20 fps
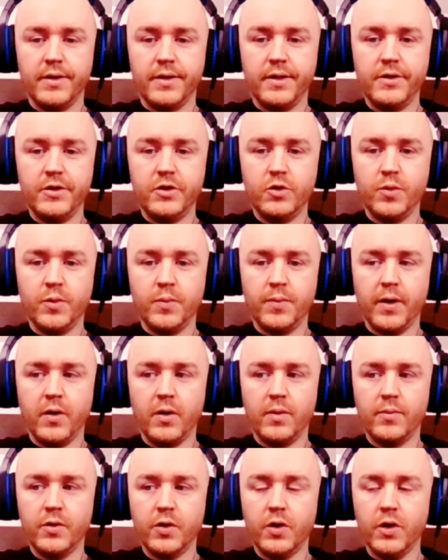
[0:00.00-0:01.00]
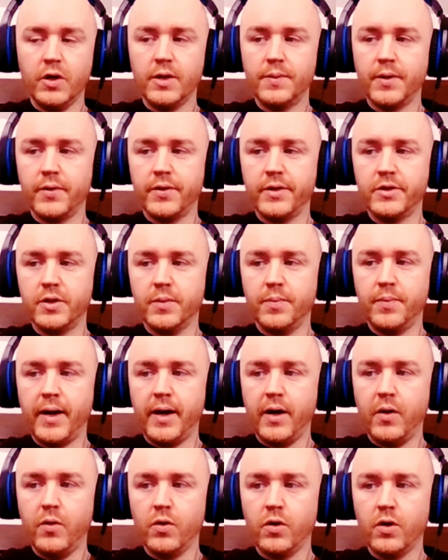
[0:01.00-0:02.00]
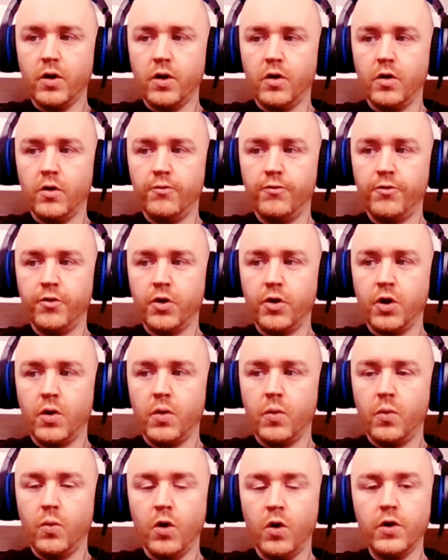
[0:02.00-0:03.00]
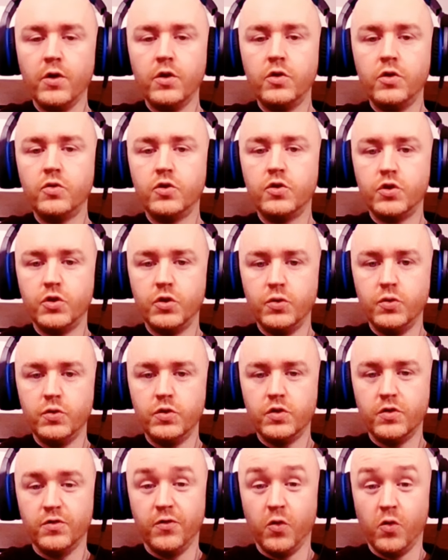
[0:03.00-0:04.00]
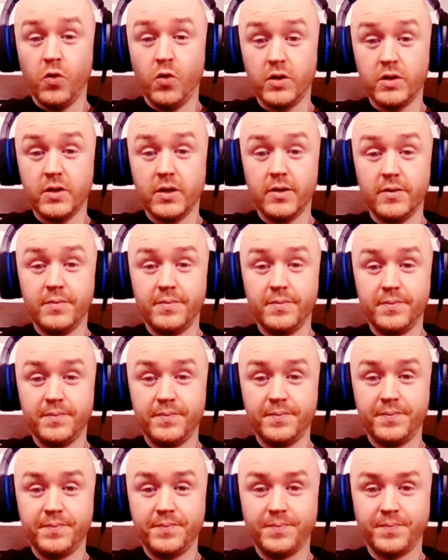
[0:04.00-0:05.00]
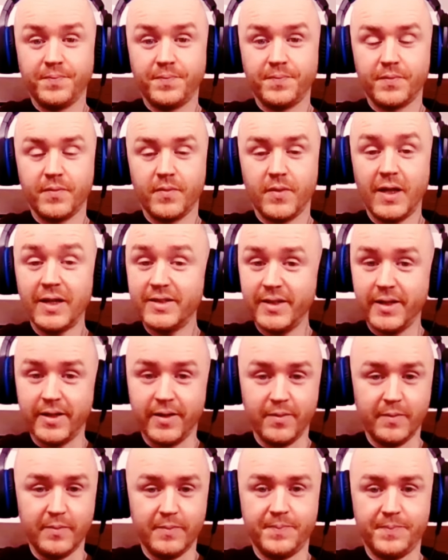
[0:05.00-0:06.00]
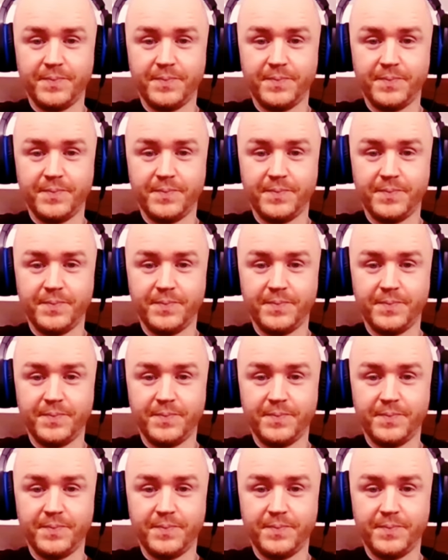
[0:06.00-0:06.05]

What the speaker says: This superpower I'm talking about is the power of what you choose to focus on. That's it.